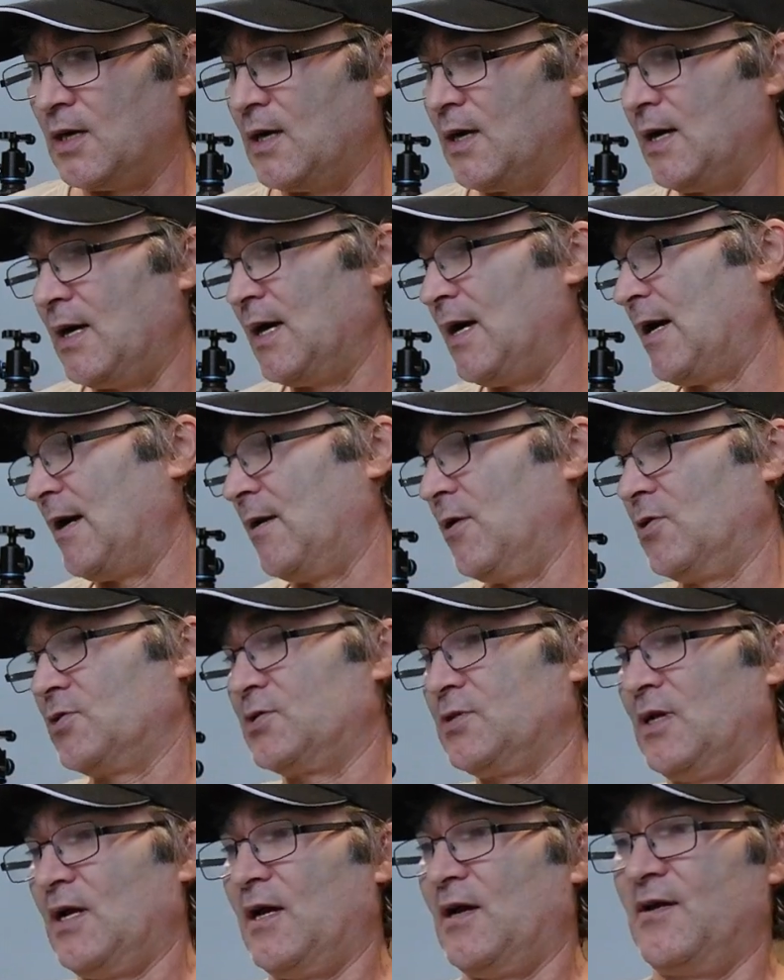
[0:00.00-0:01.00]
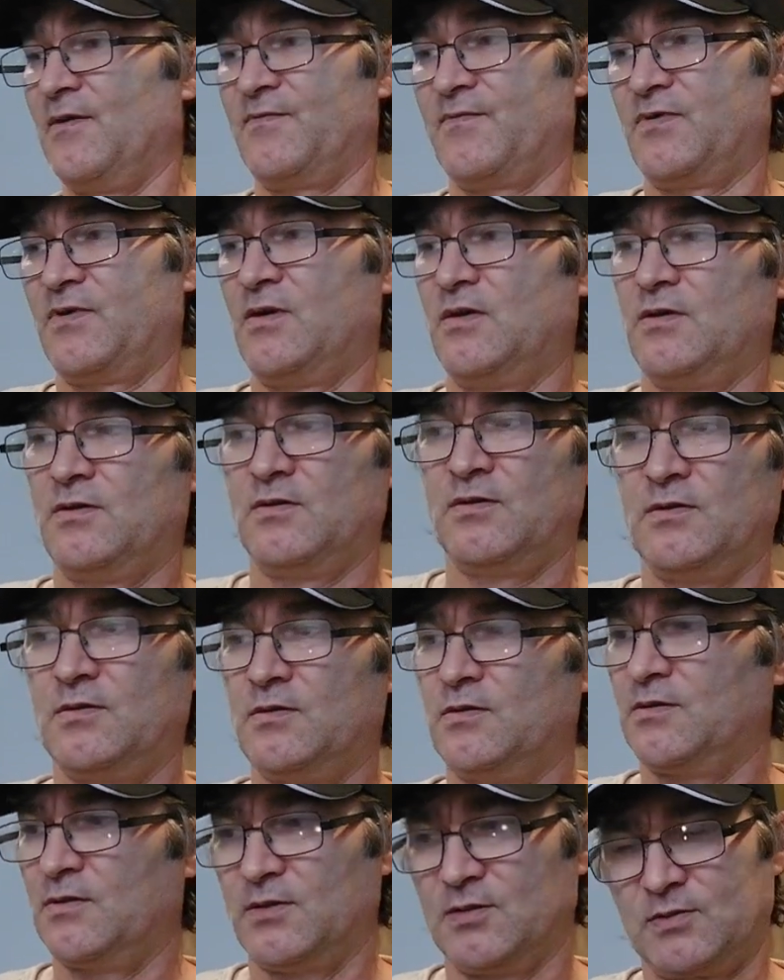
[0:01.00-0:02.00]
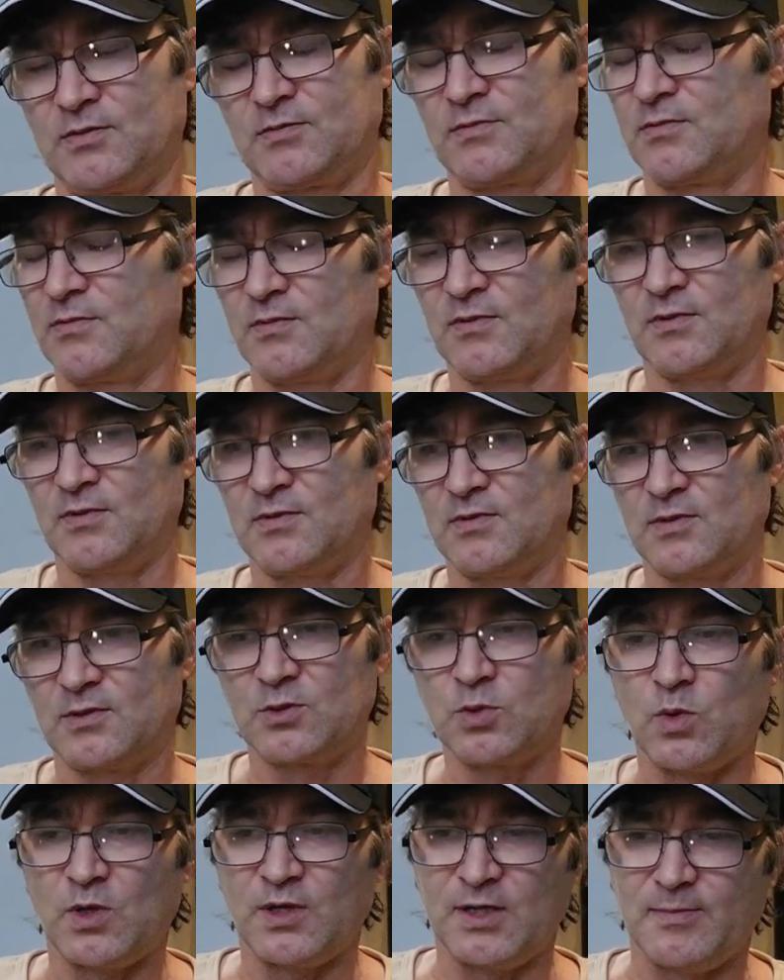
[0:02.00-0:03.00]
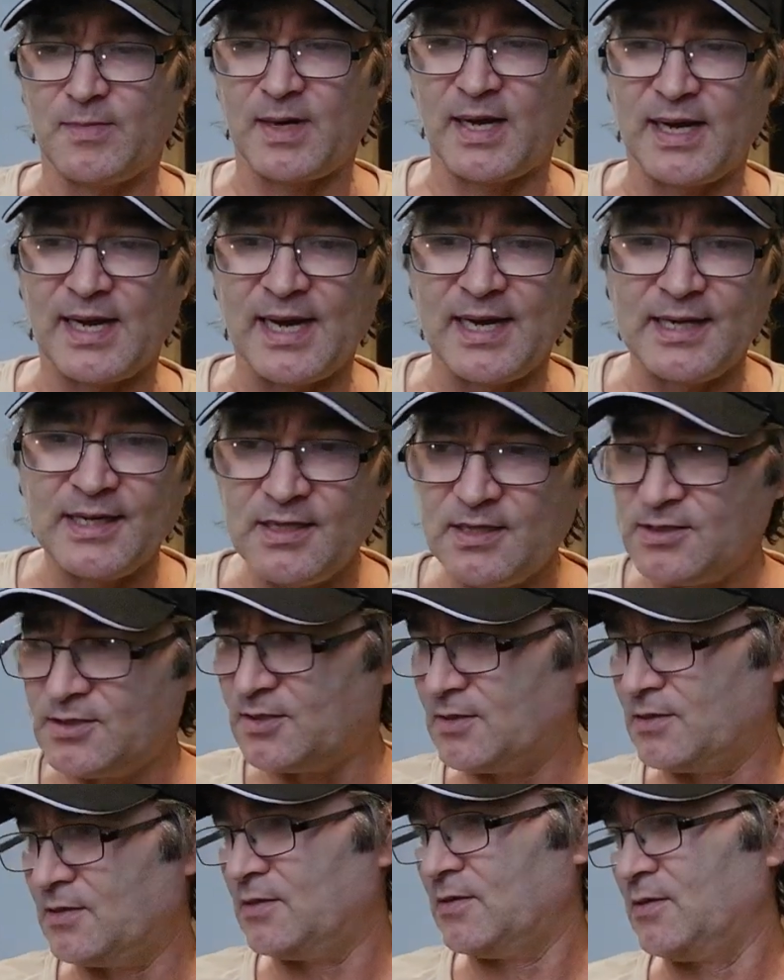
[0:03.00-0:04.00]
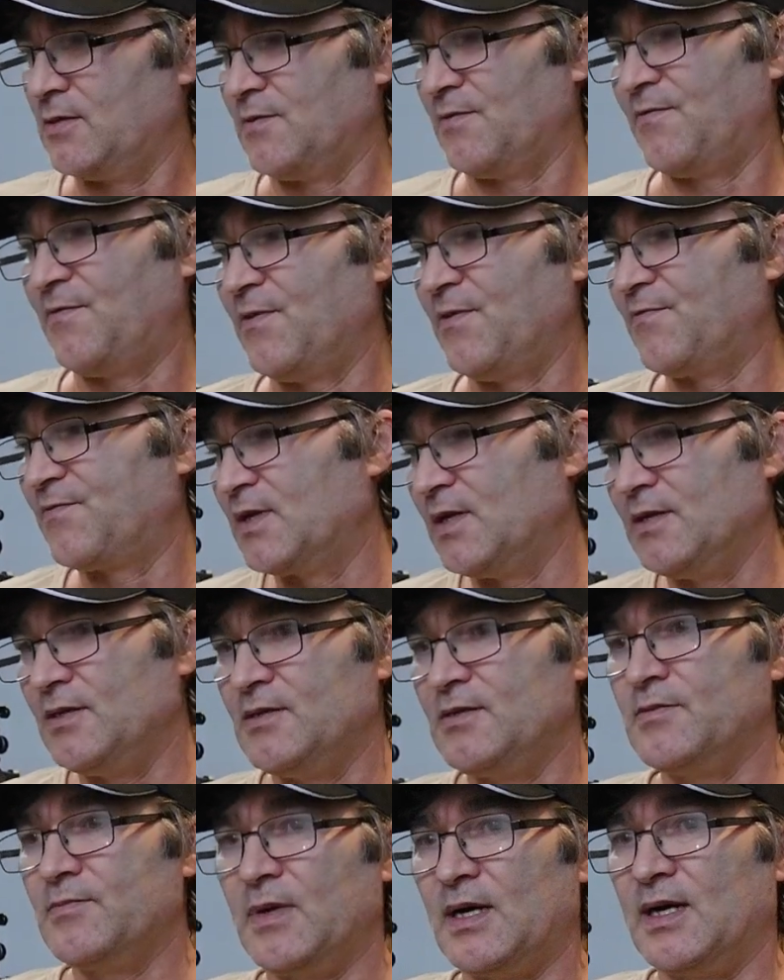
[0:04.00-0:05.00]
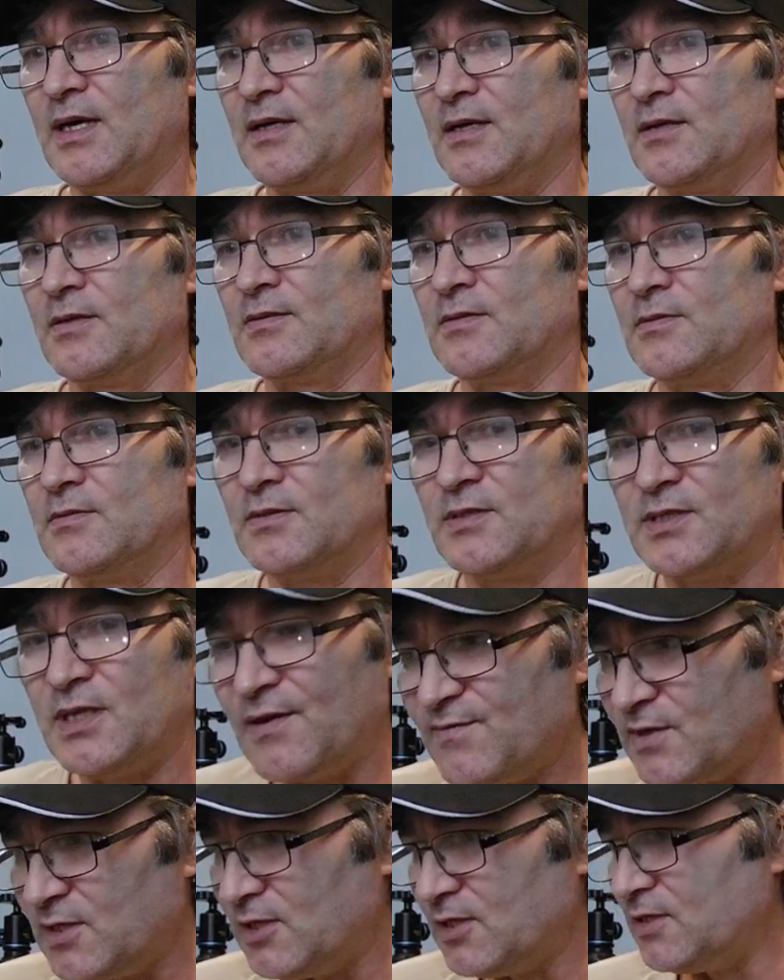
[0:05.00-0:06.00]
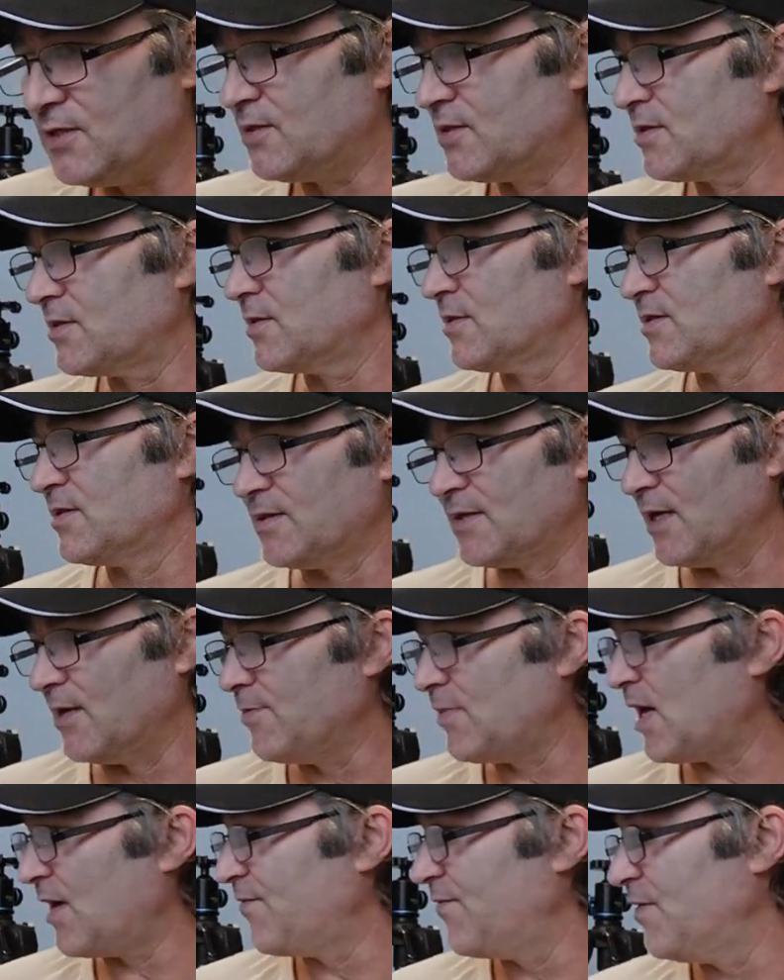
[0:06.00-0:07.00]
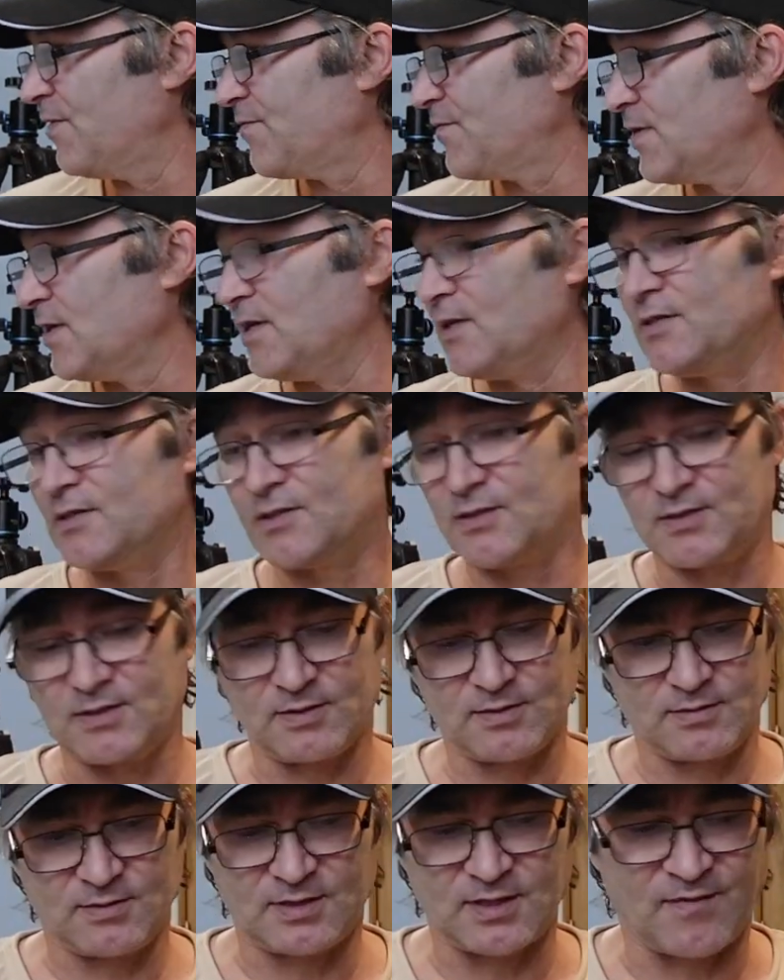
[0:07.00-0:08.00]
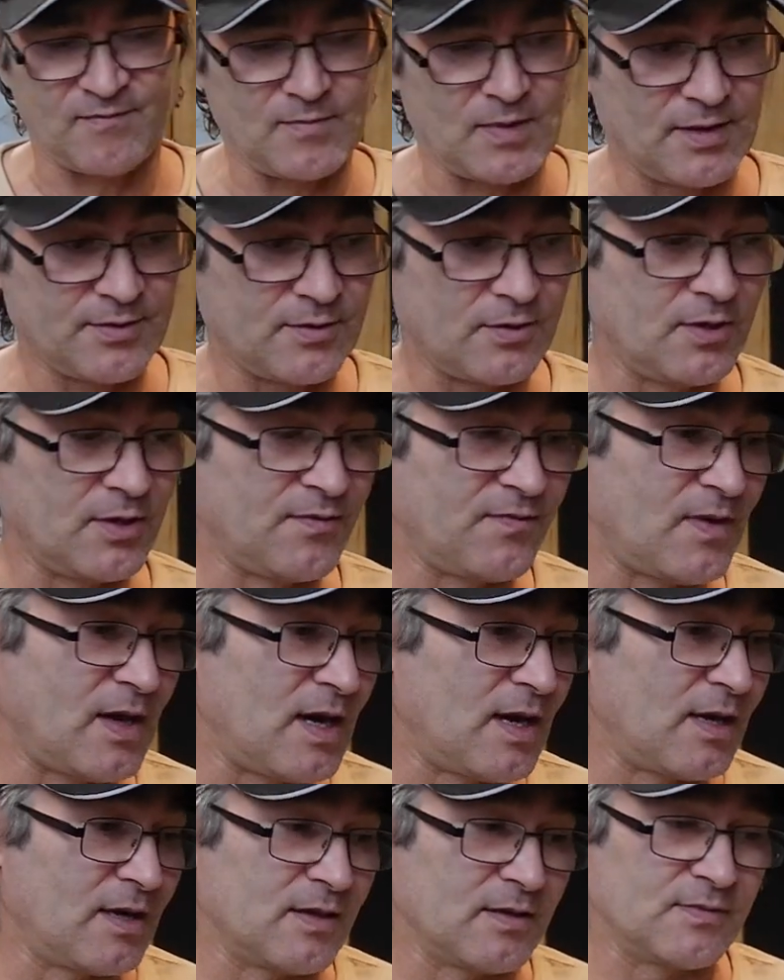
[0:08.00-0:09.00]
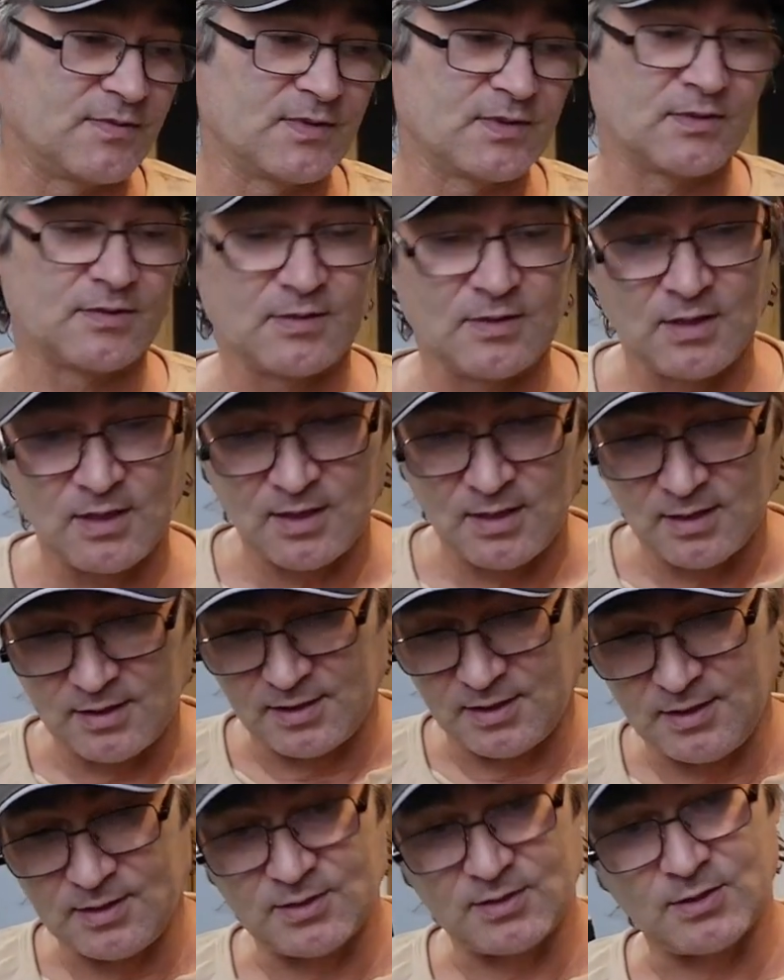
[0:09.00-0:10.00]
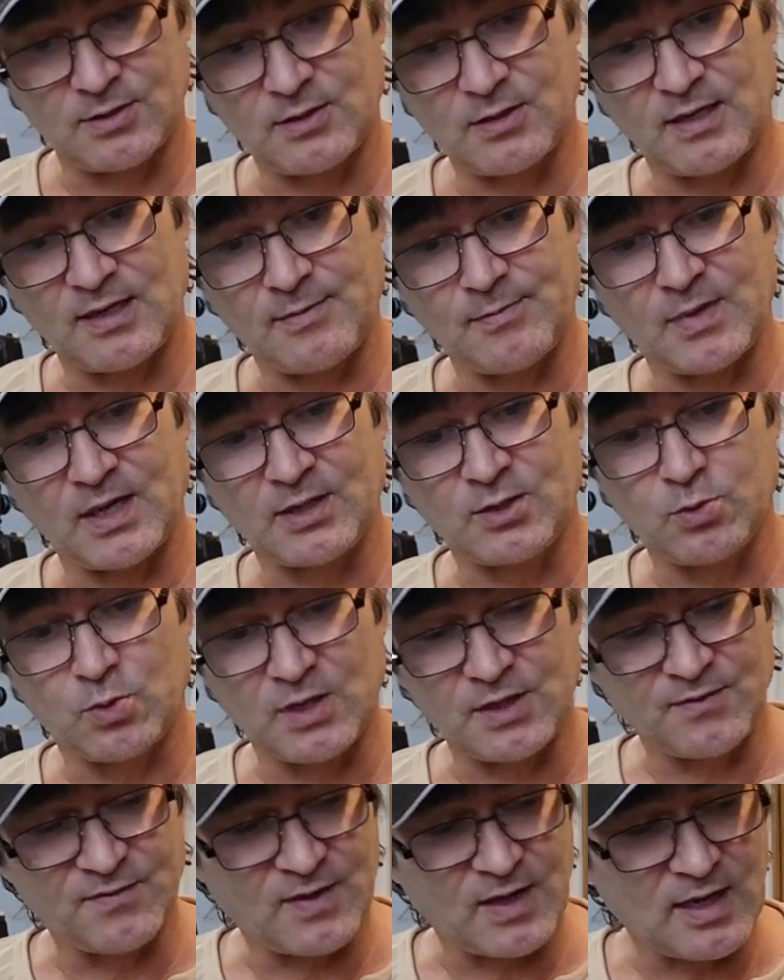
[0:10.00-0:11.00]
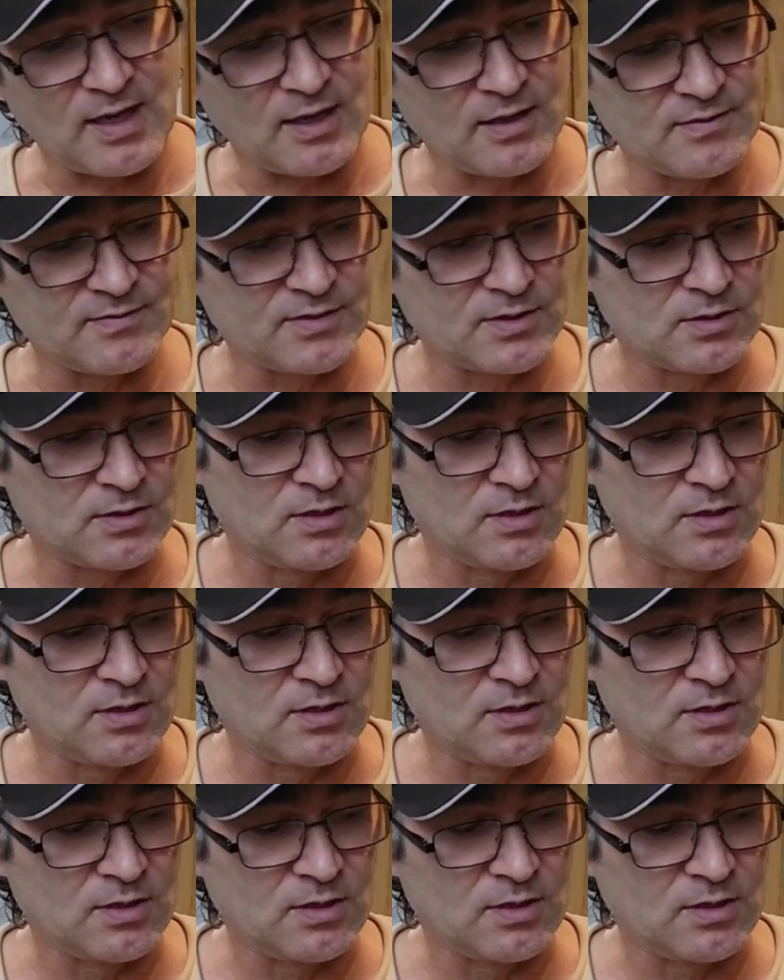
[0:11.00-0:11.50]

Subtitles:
I also have the 20 by 80s, 15 by 70s, 10 by 50s, 7 by 35s. These are 10 by 25s.